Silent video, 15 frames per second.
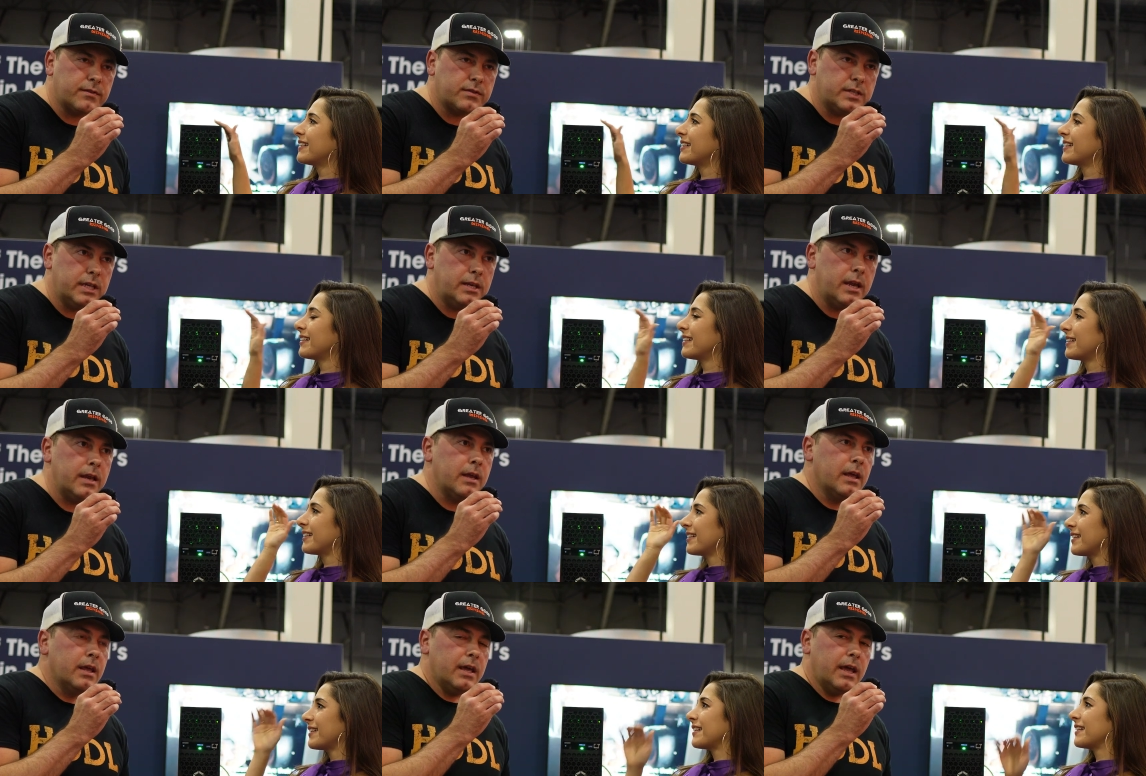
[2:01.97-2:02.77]
Speaker 1: might have seen
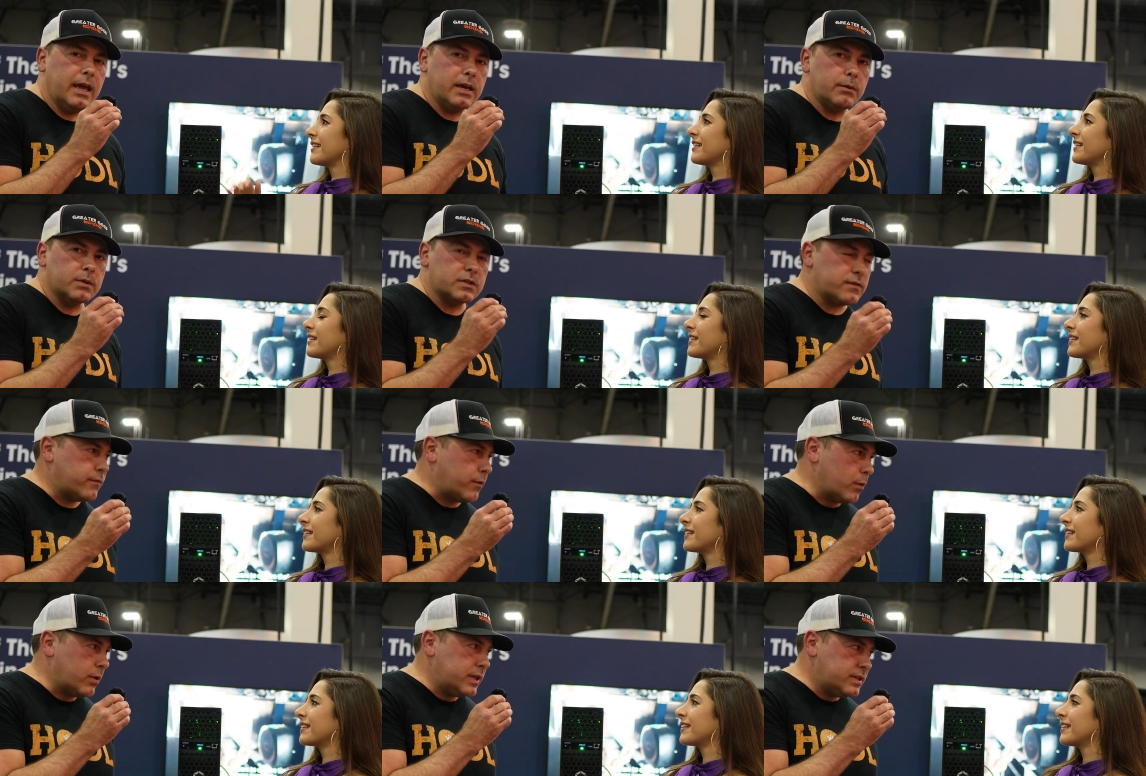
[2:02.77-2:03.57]
it, and it was
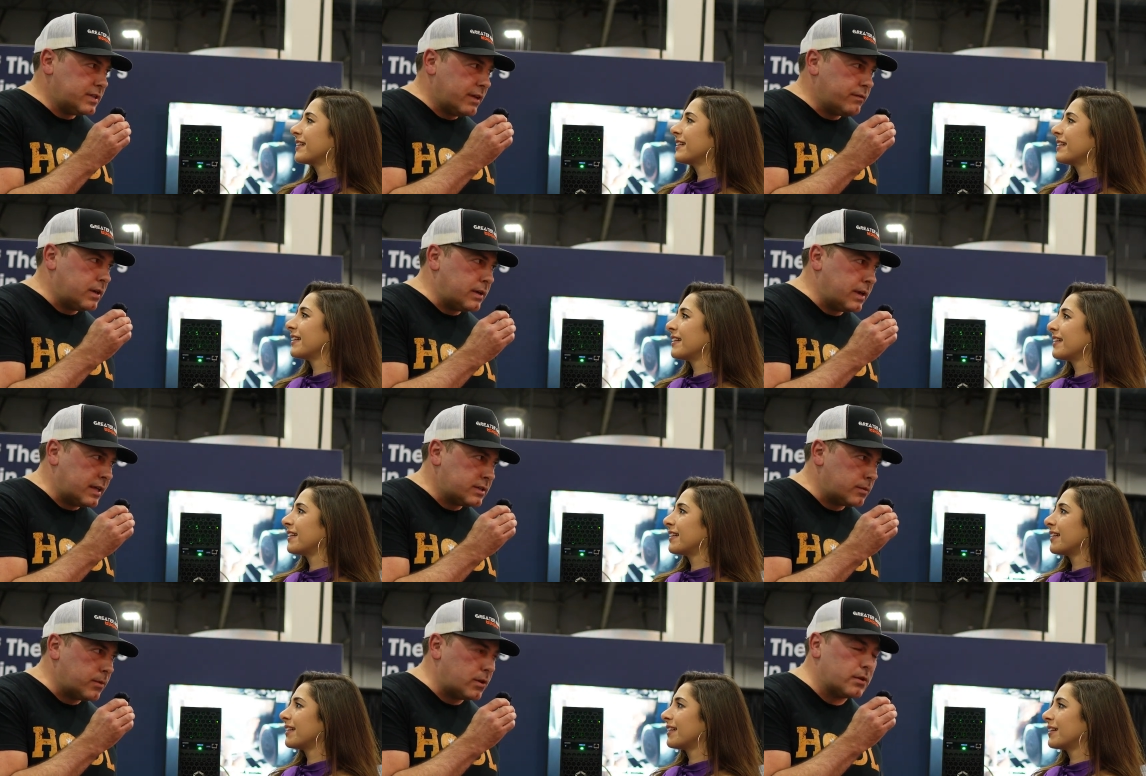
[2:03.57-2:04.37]
47
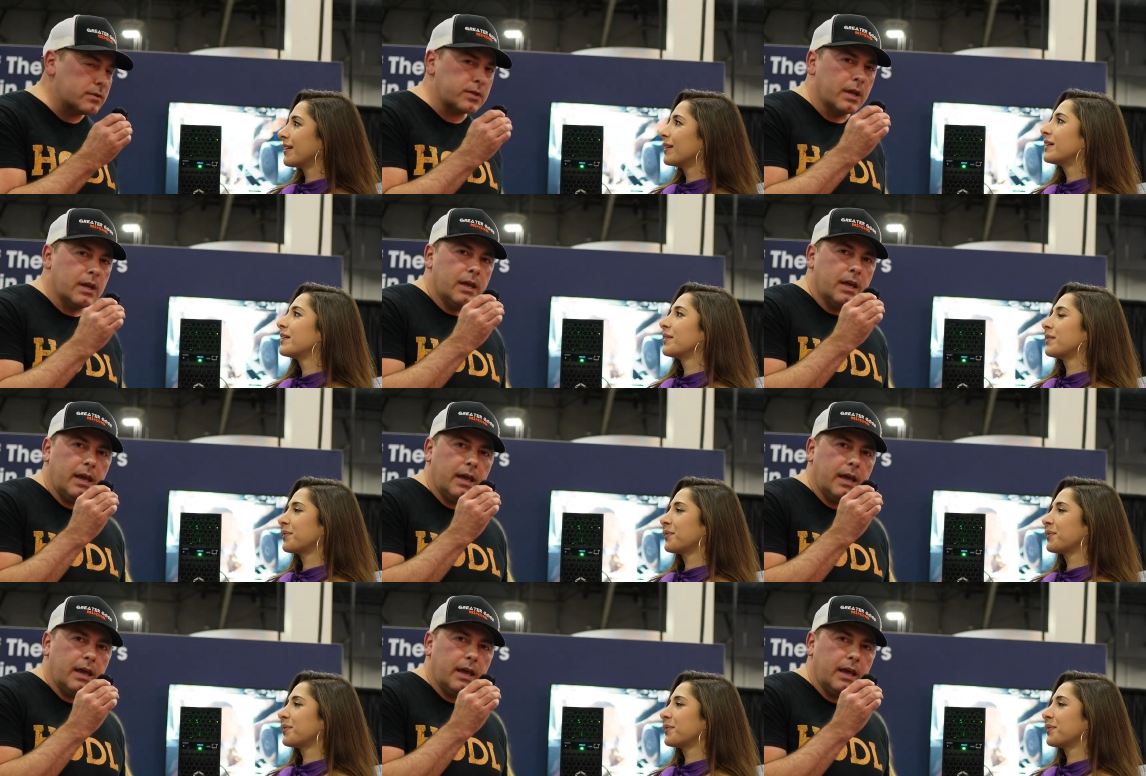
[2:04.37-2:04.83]
decibels.